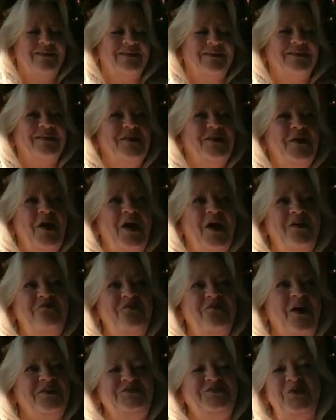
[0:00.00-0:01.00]
I, I
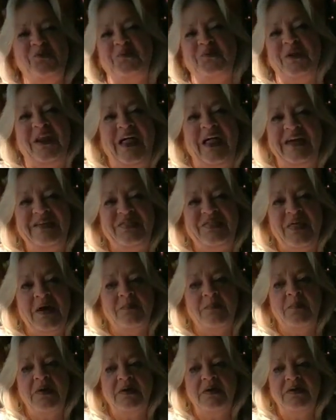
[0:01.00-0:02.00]
don't like
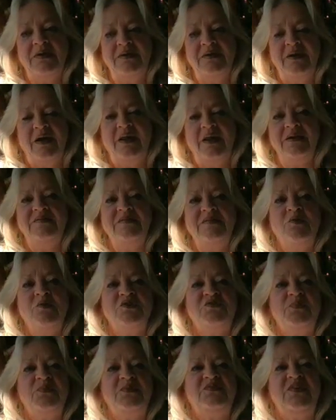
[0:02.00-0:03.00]
them. I like the
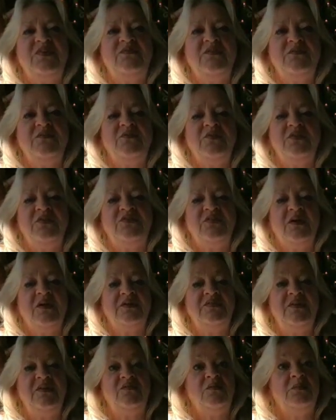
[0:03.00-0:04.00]
more specific for the
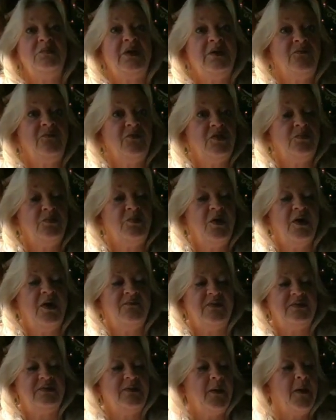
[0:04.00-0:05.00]
signs, even better for the
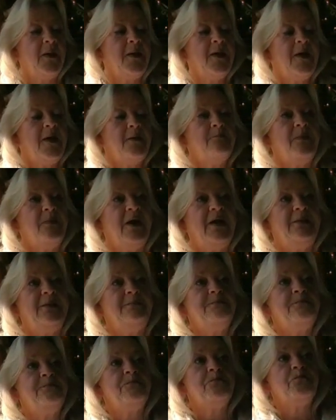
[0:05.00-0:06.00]
private. But
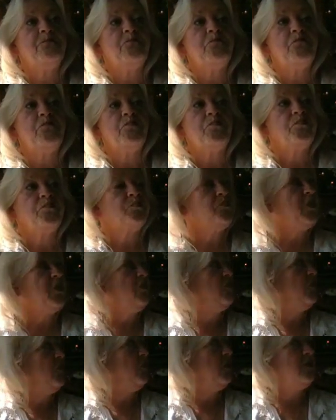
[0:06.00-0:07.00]

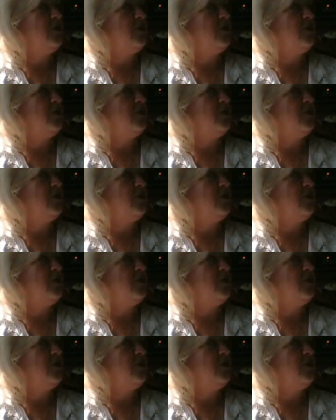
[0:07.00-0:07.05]
so